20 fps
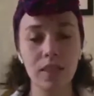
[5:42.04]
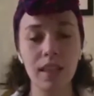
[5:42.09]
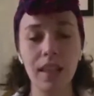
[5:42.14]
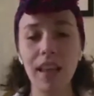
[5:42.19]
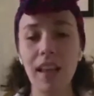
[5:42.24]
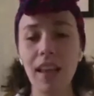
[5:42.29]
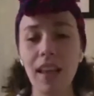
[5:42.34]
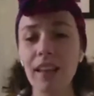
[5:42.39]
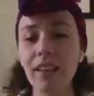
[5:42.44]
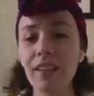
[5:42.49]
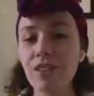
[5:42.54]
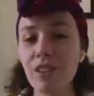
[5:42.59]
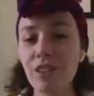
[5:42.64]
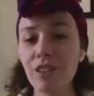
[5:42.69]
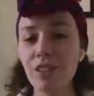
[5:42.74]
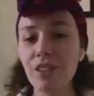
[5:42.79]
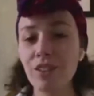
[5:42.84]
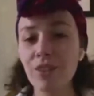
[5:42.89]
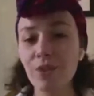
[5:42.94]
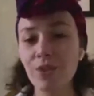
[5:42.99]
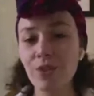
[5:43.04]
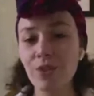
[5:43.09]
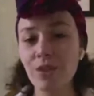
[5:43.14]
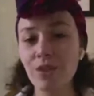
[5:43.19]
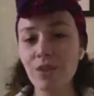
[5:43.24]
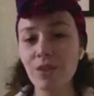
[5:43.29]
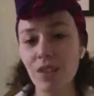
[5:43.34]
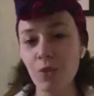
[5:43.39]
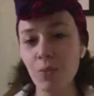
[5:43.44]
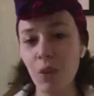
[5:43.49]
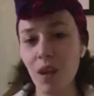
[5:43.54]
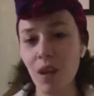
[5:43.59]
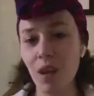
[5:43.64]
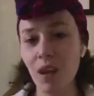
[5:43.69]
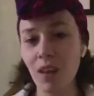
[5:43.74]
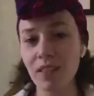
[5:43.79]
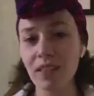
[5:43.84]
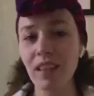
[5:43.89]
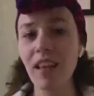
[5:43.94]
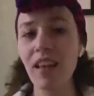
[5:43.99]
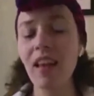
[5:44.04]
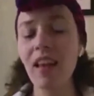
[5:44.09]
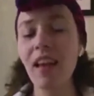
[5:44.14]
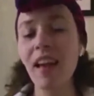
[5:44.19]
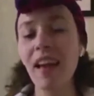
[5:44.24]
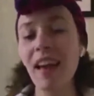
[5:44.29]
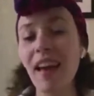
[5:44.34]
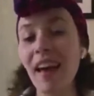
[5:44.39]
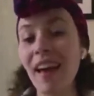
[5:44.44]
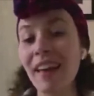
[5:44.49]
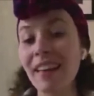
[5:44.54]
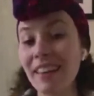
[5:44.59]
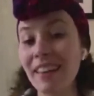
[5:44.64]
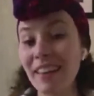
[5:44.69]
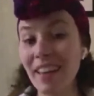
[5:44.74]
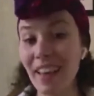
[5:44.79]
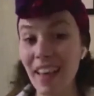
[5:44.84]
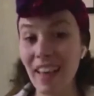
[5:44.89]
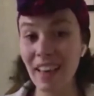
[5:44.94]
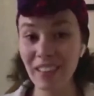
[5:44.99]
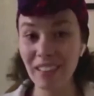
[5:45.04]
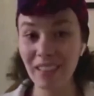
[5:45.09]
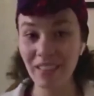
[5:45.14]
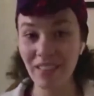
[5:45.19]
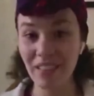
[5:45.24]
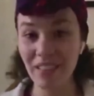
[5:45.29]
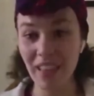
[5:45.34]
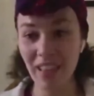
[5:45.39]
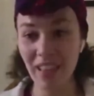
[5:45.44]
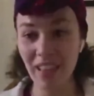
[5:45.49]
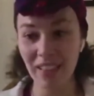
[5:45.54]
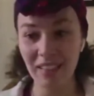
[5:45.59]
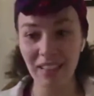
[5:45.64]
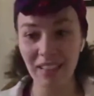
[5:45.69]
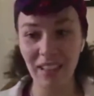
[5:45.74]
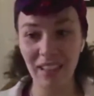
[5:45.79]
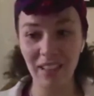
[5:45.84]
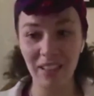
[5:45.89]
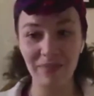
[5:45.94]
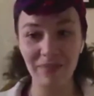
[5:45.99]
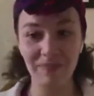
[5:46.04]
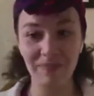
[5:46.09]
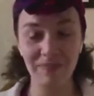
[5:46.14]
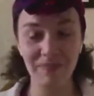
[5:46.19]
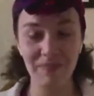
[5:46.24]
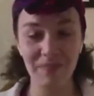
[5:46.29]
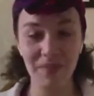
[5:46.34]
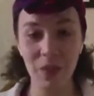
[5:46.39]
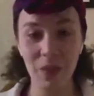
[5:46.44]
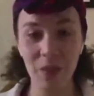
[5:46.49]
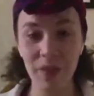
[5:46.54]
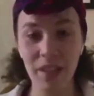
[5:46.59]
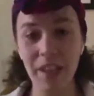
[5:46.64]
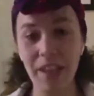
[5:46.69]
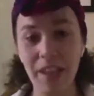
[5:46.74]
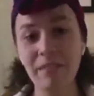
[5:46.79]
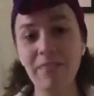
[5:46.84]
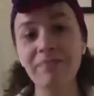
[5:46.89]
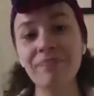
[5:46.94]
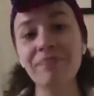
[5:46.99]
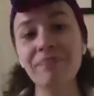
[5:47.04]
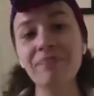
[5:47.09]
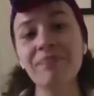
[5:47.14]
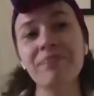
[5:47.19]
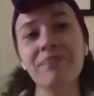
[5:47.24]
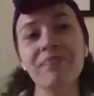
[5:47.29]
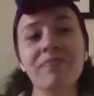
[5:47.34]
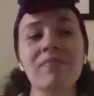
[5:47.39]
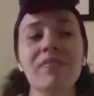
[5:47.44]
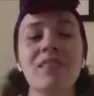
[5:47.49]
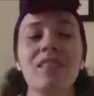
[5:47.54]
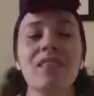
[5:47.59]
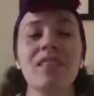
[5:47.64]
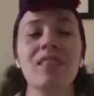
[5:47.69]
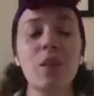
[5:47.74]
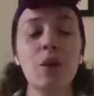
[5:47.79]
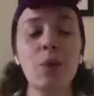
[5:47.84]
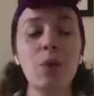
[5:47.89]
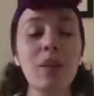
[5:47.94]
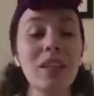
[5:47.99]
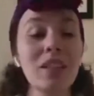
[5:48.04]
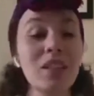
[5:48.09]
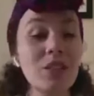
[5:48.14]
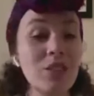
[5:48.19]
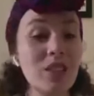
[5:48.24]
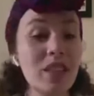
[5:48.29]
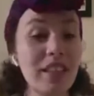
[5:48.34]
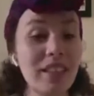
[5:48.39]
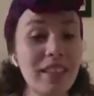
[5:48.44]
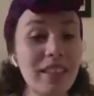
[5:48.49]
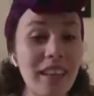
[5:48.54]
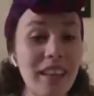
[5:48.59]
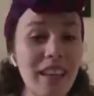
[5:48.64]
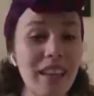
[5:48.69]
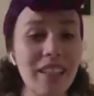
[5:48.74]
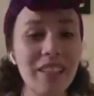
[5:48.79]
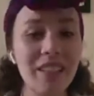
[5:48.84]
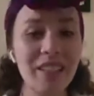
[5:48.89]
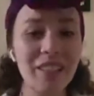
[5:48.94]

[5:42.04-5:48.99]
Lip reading: And there's also a natural pause at the end of the exhale, okay? So we can do that again.